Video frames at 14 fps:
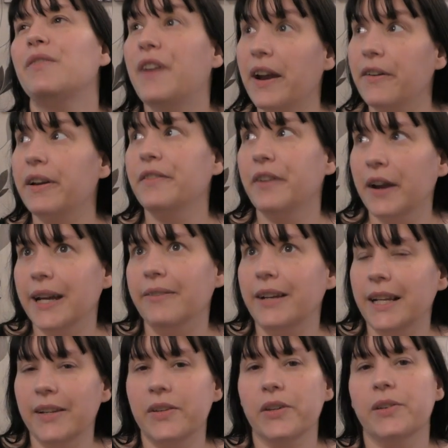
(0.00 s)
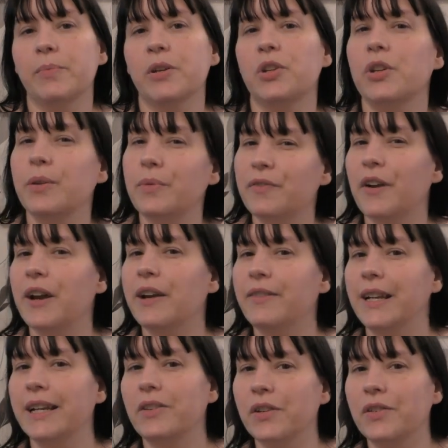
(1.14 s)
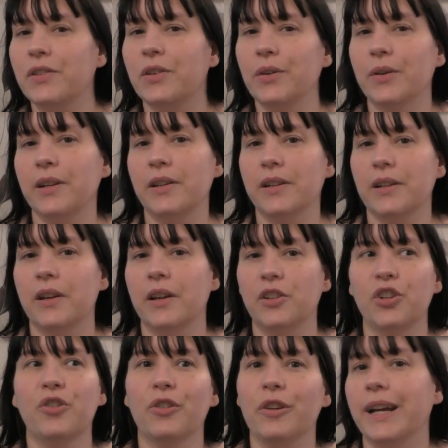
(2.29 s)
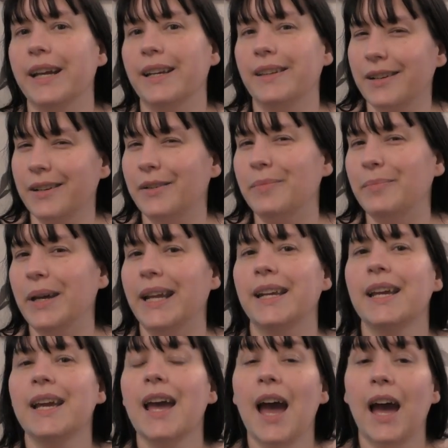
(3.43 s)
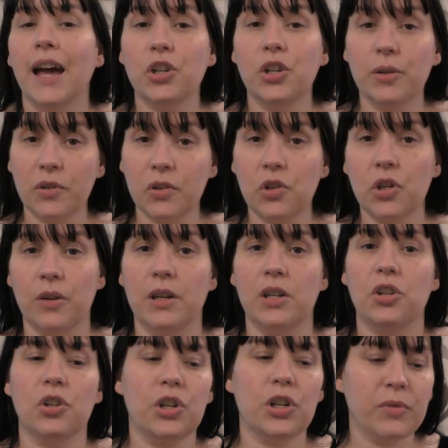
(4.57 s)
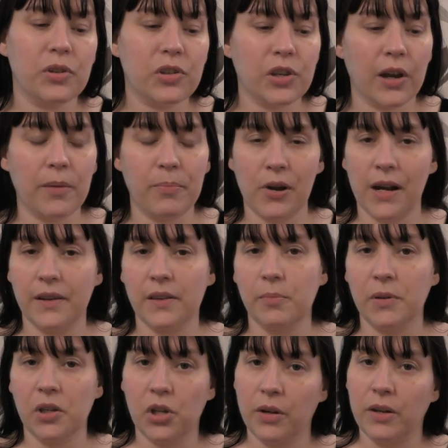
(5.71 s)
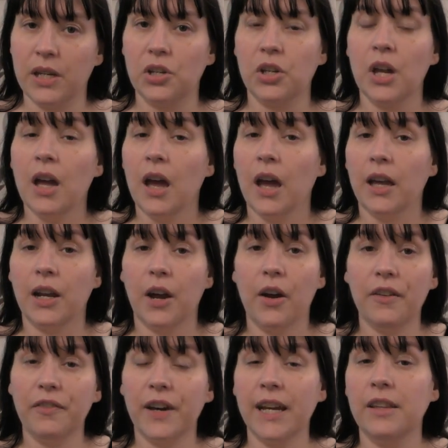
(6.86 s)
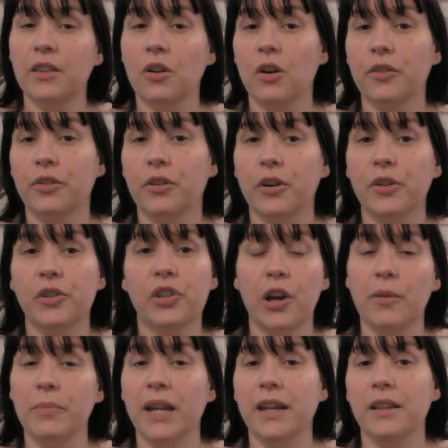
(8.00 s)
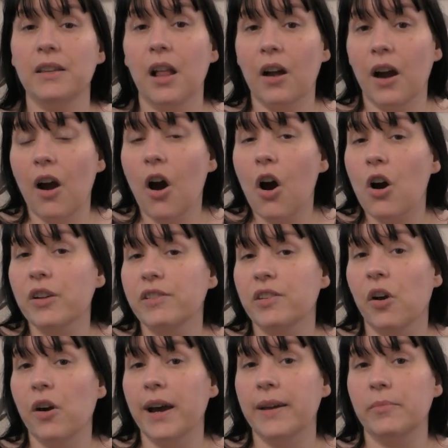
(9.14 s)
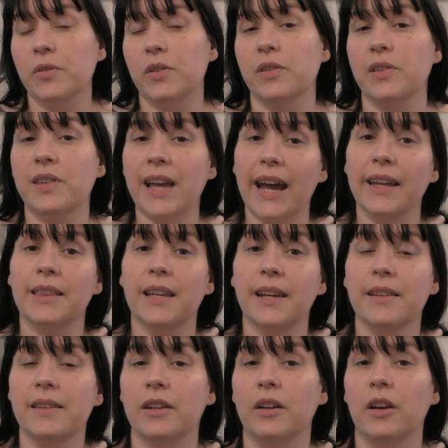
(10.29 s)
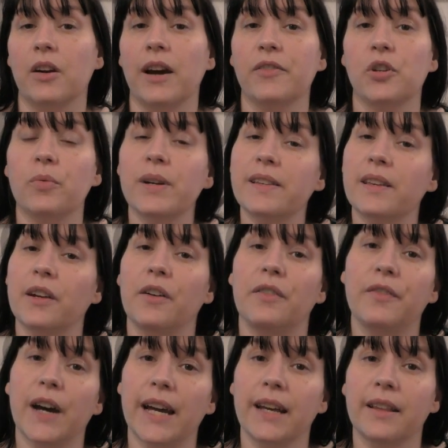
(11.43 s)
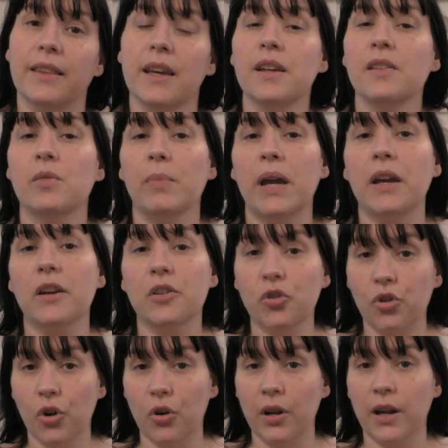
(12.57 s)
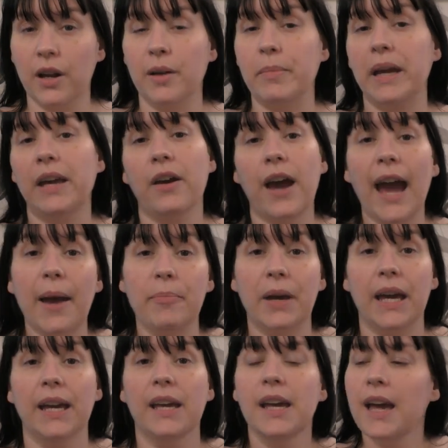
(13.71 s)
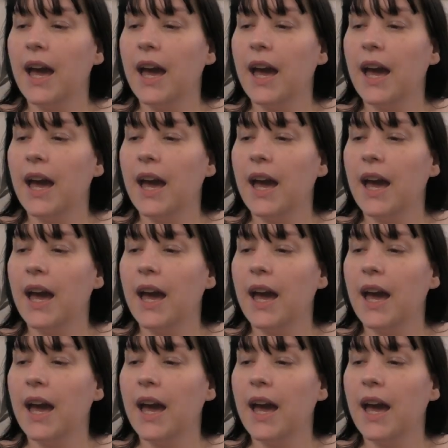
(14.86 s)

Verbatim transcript: very very religious, but she was very religious to a, de a degree, do you know what I mean? And she was Jewish, and she was so proud to be Jewish. You know, her faith got her through so many like hard times and sad things in her life. She always had her faith to make her stronger and make her happy.